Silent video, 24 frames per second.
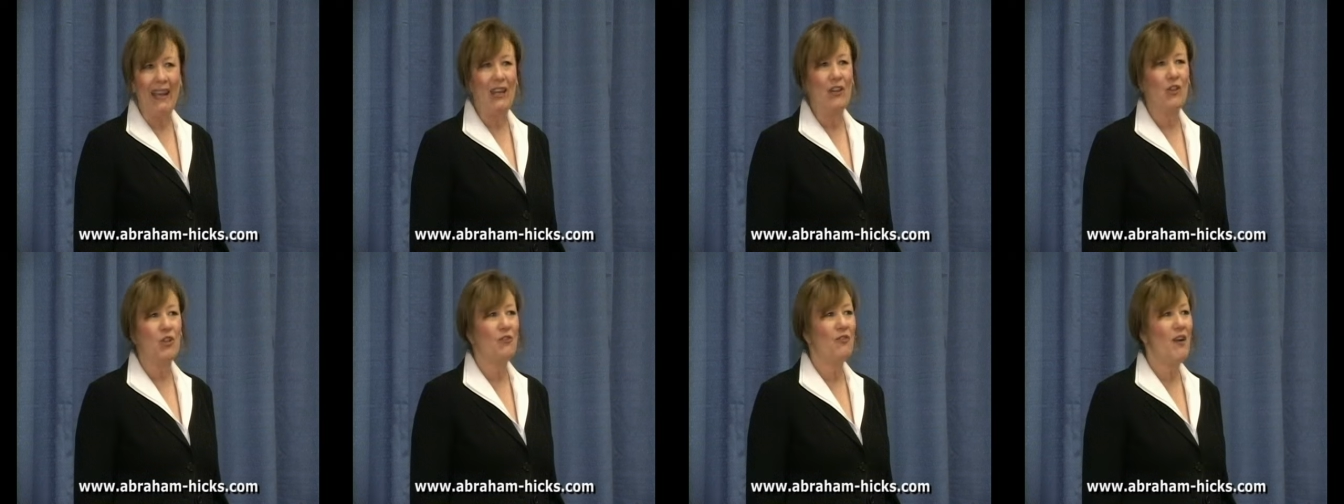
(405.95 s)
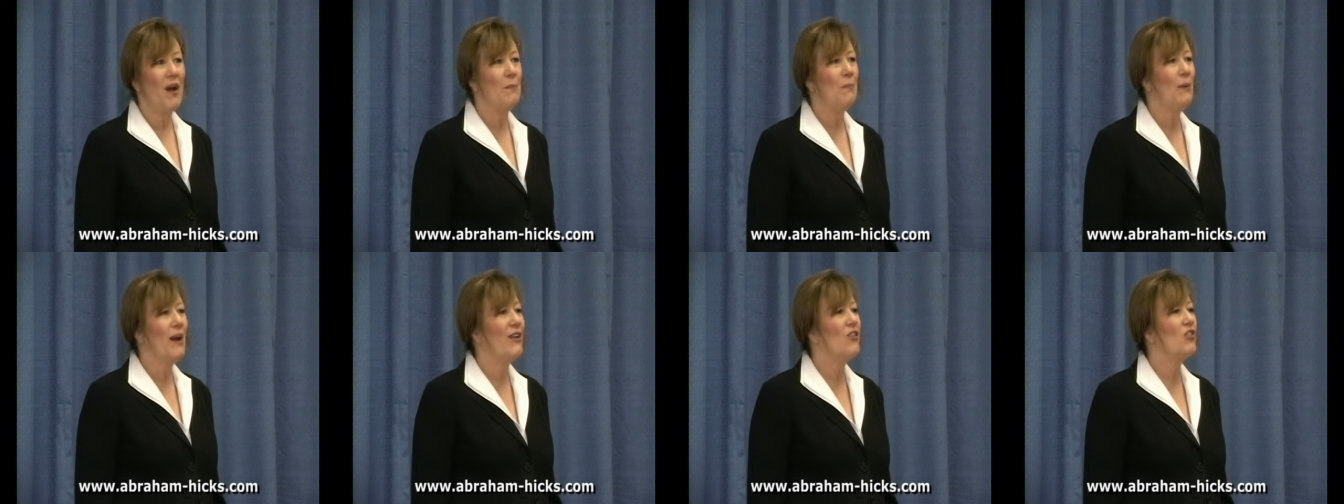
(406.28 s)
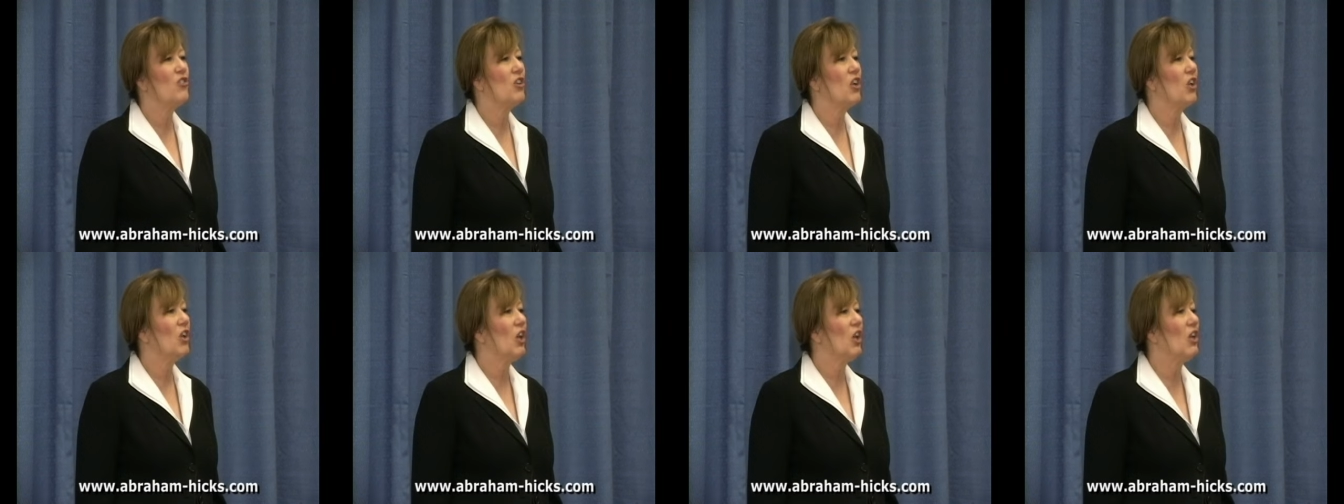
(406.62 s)
into
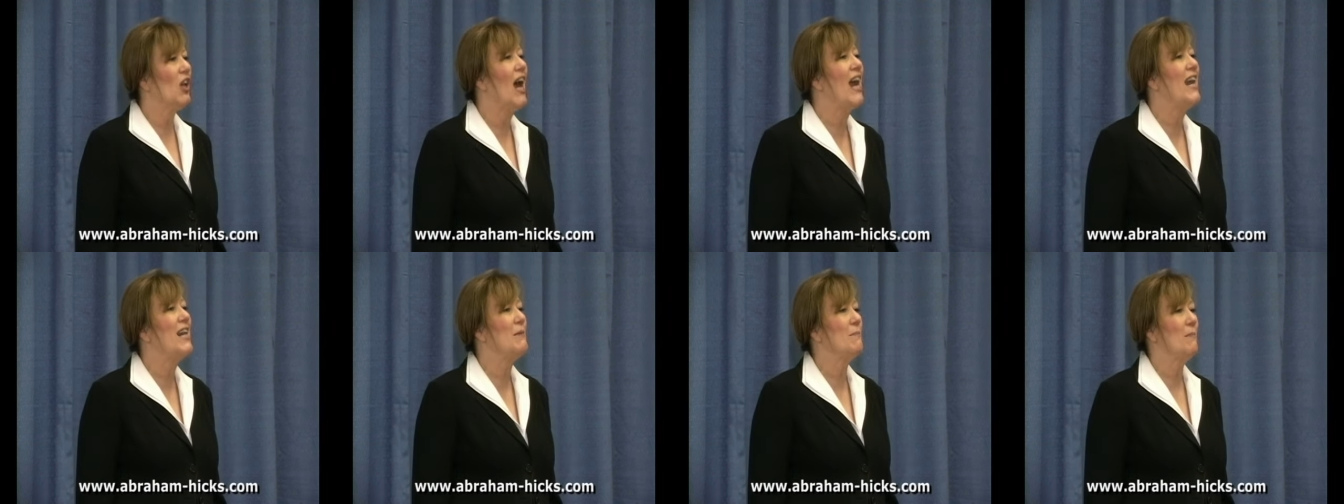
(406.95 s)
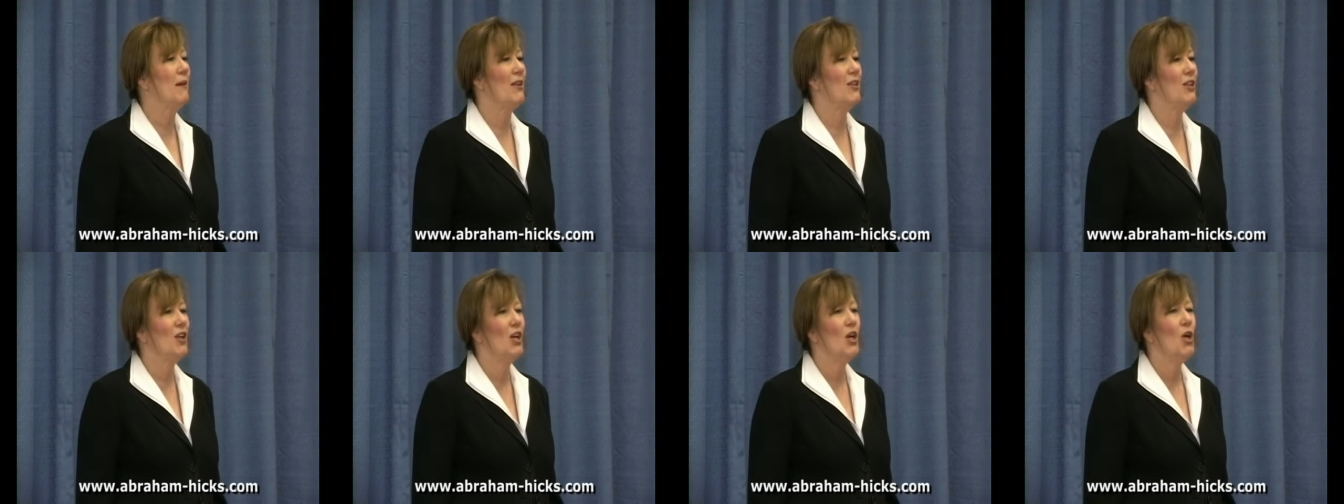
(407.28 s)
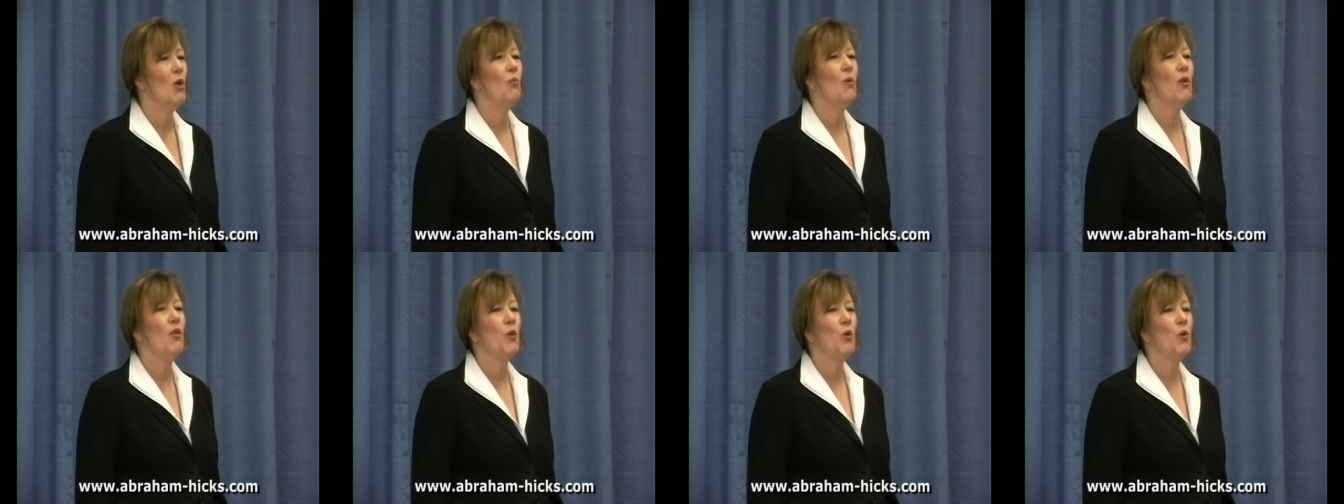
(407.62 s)
vibrational alignment
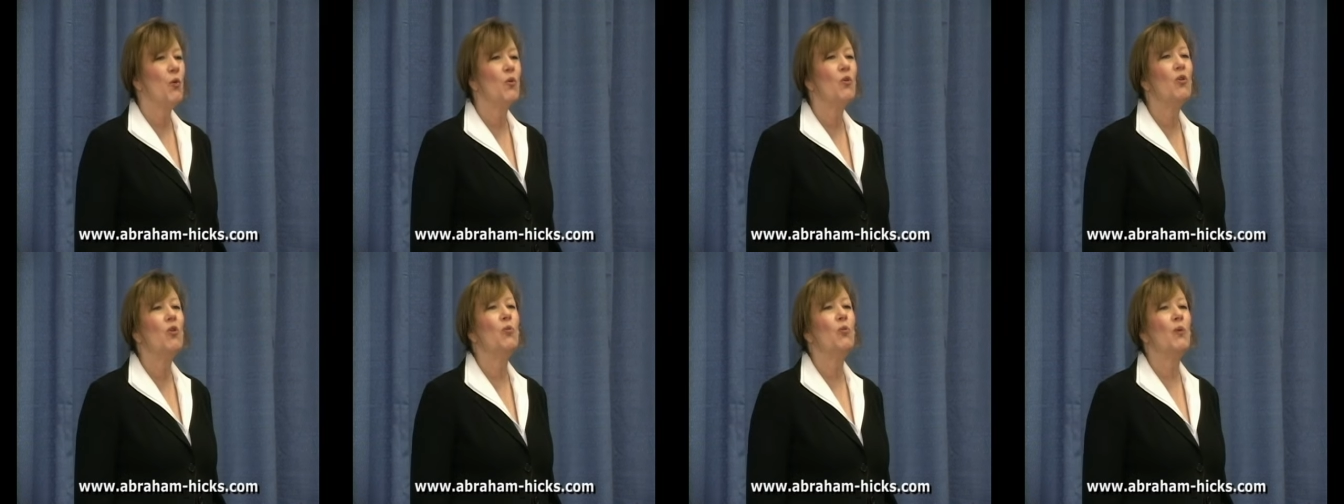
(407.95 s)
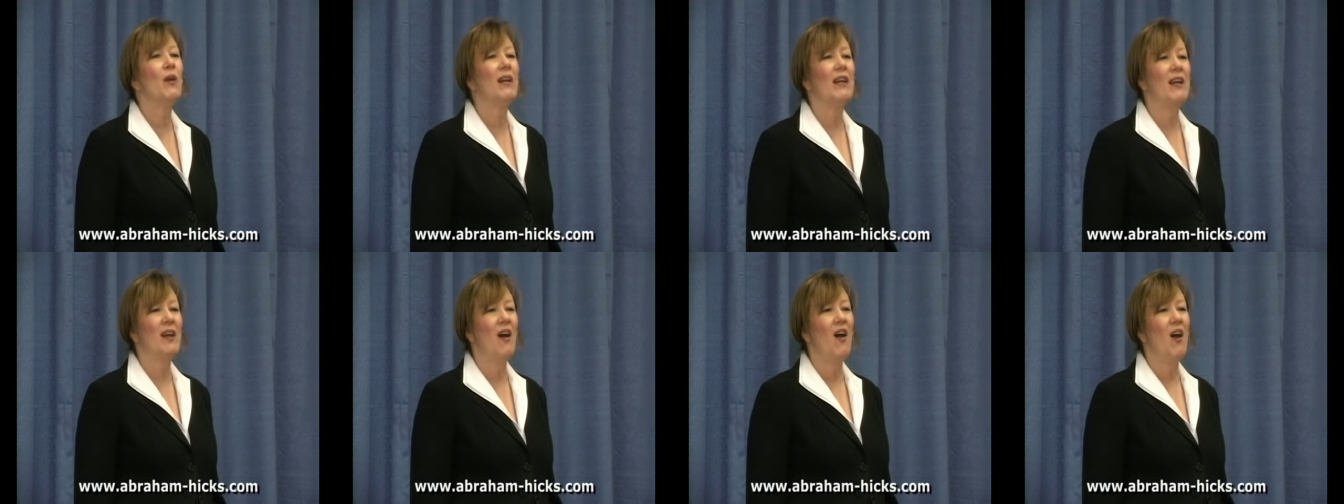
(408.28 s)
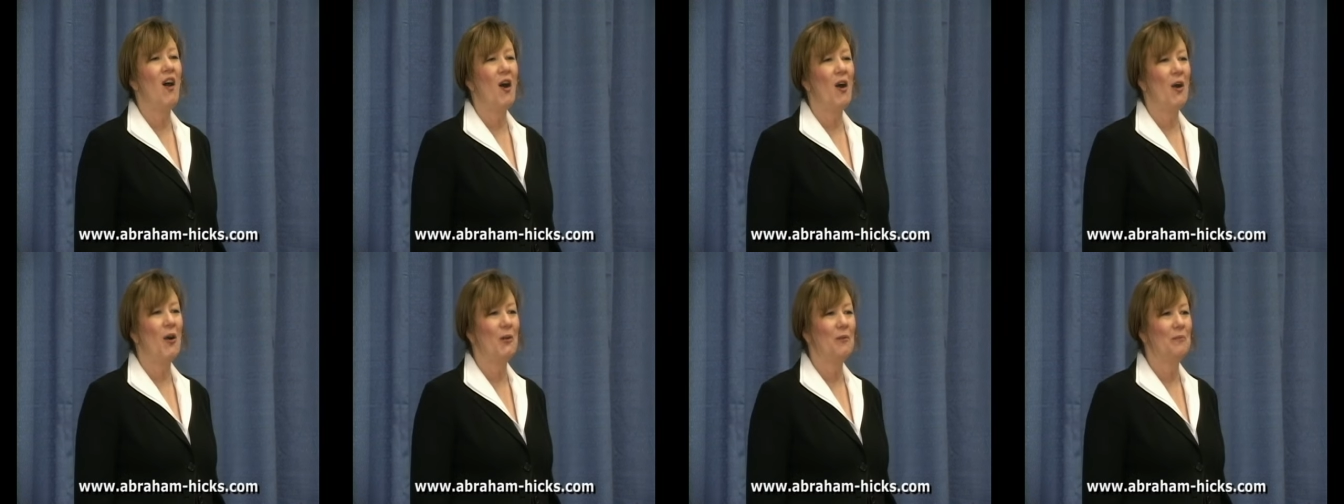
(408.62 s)
with who you really
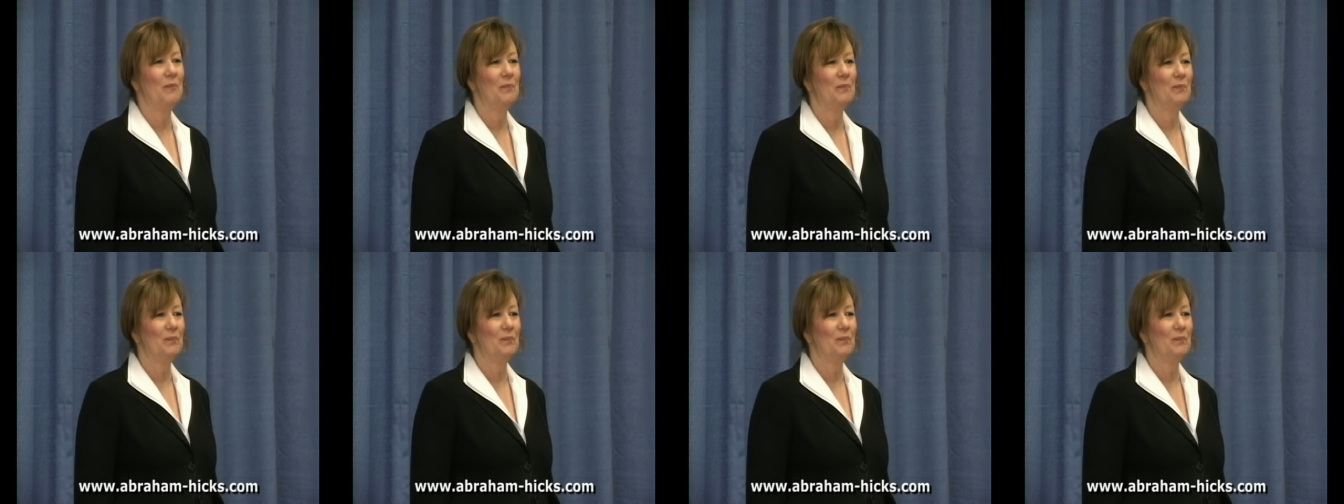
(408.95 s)
are.